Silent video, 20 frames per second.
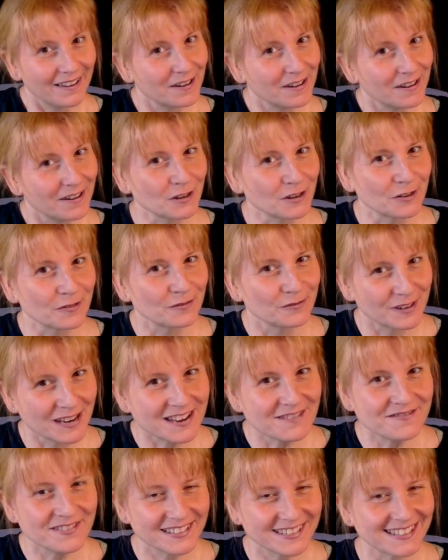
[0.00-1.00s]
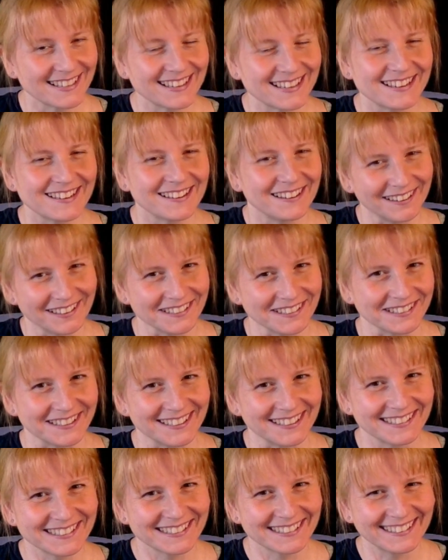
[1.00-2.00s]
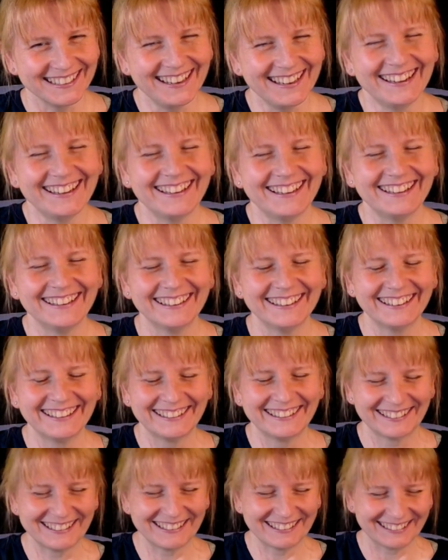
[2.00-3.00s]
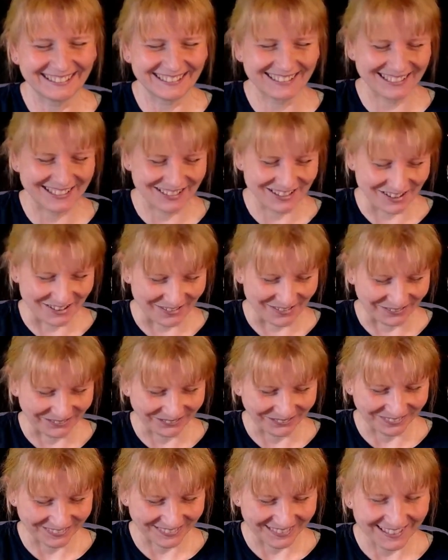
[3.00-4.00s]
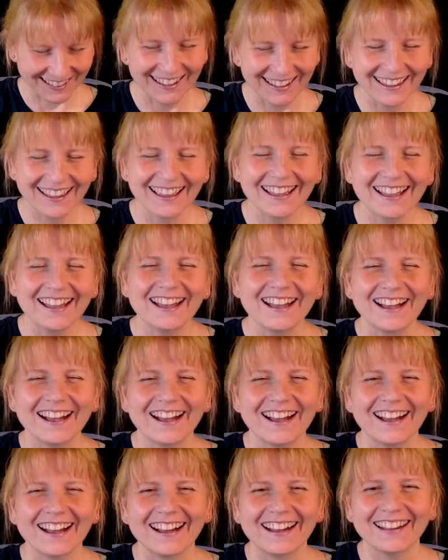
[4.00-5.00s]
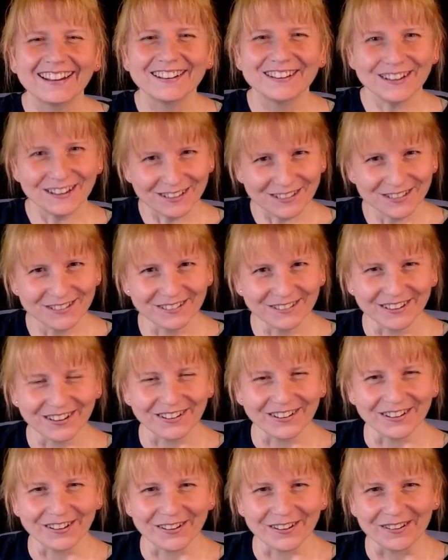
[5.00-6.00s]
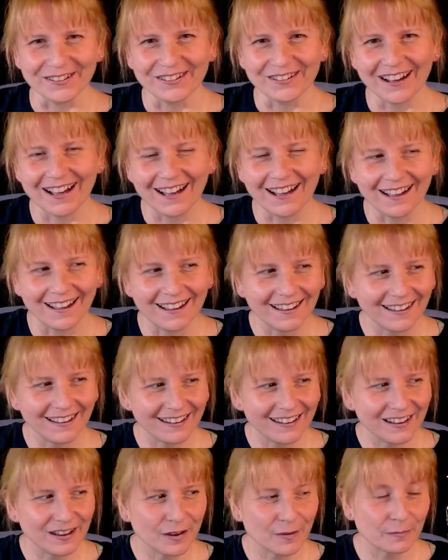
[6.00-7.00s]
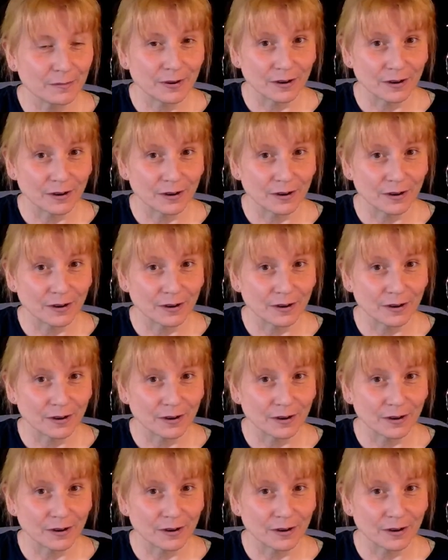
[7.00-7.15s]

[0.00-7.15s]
We're revisiting Art Dot. So, not too long ago, I